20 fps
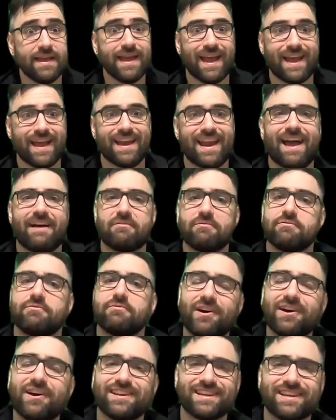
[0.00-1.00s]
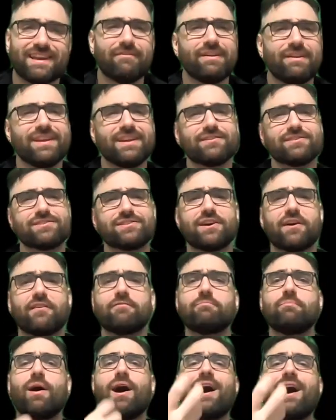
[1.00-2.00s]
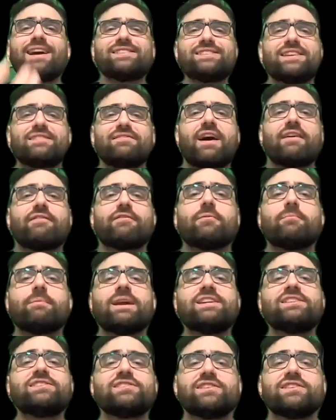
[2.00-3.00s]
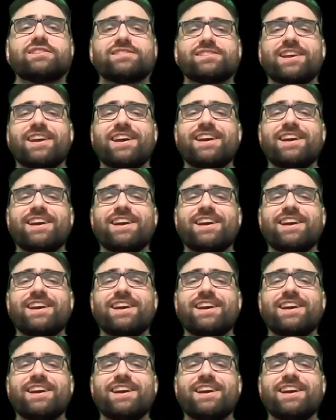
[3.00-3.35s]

and have fun, giving yourself positive affirmations,